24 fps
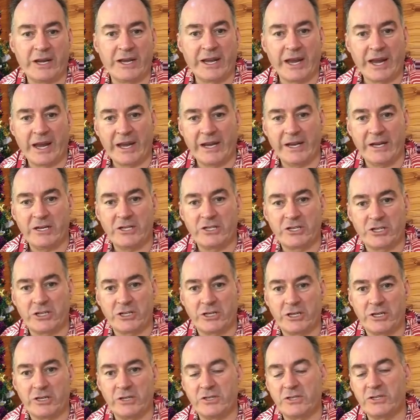and
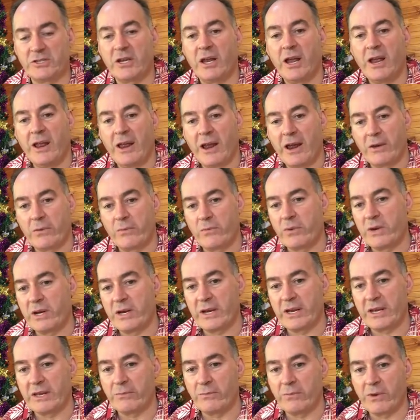energized and
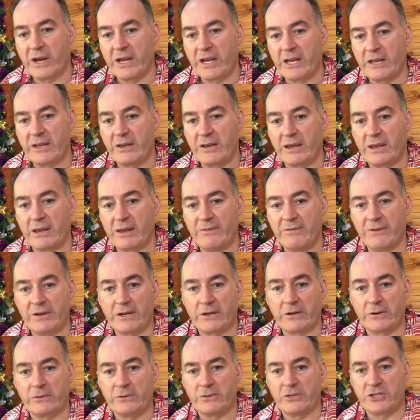really ready to give it a
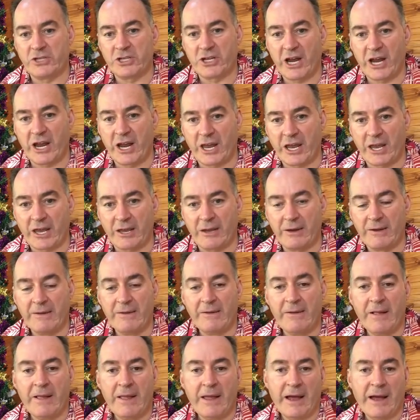good shake.
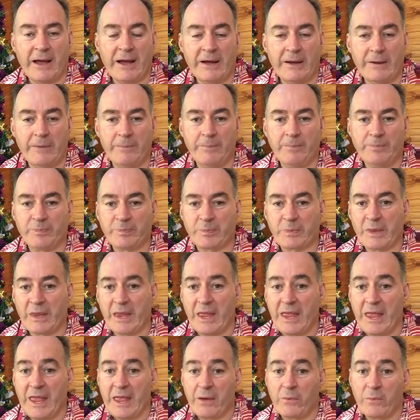Um,
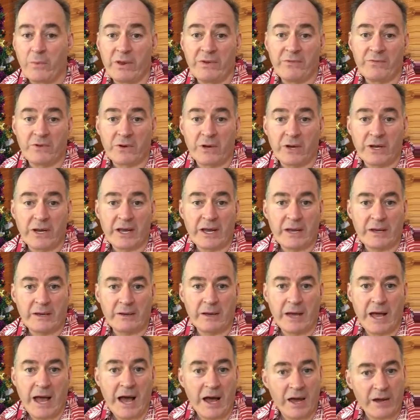we've got
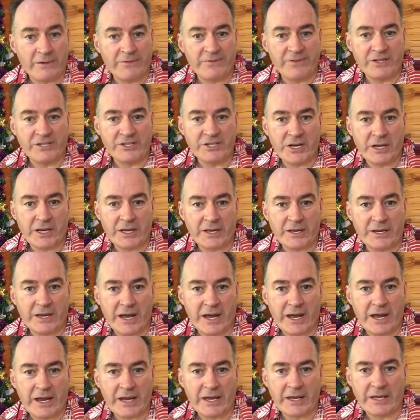a heart visioning
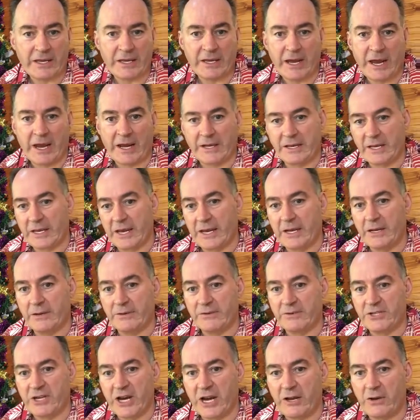day at the end
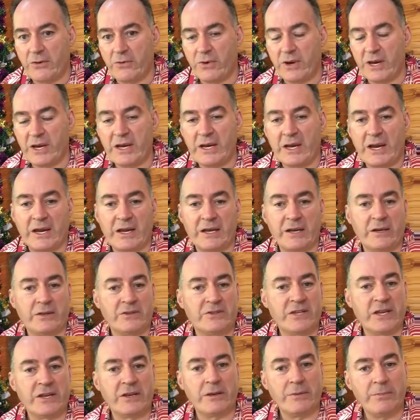of January, and I'll
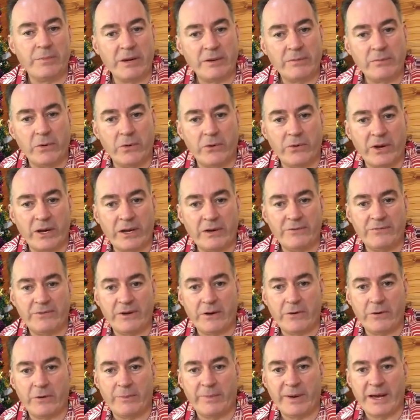send you a bit more
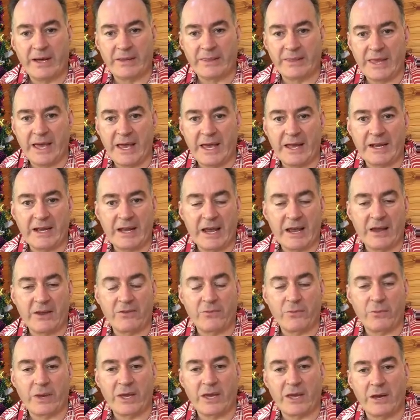info about that
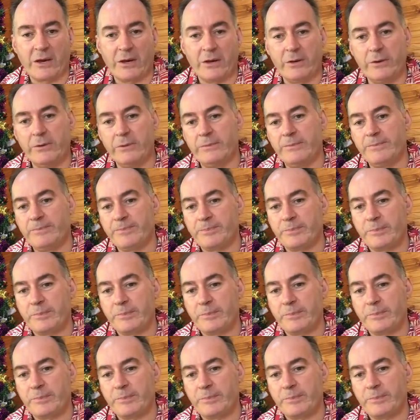as we go,